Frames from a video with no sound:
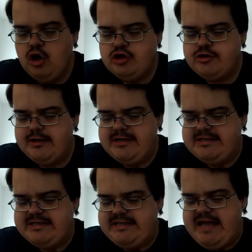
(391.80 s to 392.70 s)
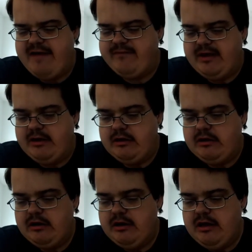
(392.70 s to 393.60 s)
27.
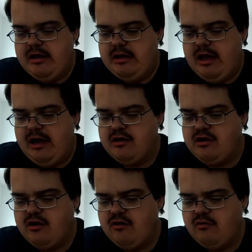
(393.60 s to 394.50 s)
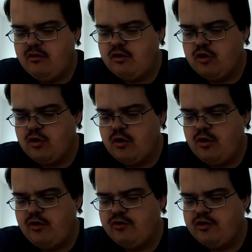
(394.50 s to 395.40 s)
Can you
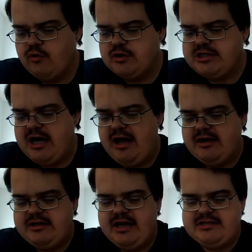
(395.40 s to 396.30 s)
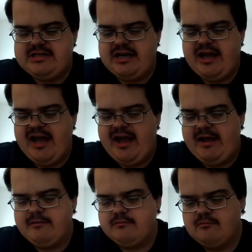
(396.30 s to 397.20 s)
curl your tongue? Yes, I can.
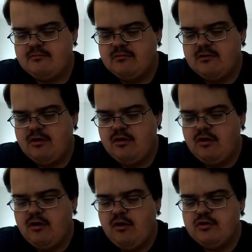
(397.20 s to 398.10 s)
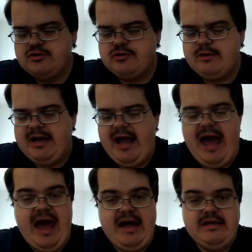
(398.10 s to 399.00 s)

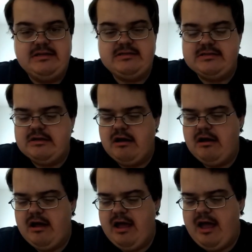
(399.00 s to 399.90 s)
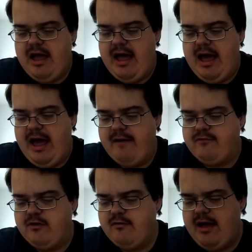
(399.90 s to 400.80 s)
28. Have
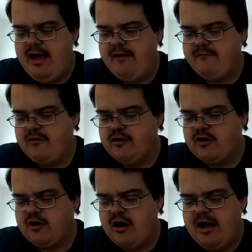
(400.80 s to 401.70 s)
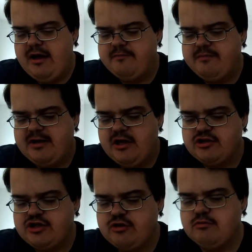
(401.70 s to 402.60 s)
you ever cried
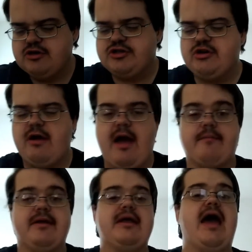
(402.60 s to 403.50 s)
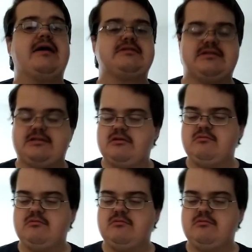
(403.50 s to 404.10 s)
because you were so happy? Yes.